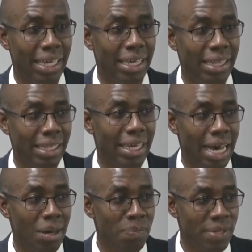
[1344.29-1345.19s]
in the
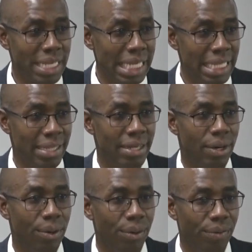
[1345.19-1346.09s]
absence
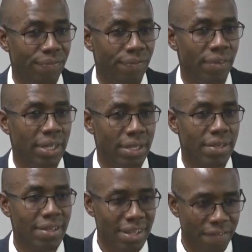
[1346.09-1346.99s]
of
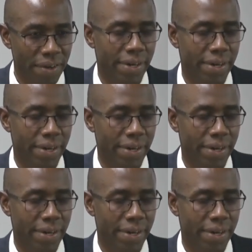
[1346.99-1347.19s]
suffering.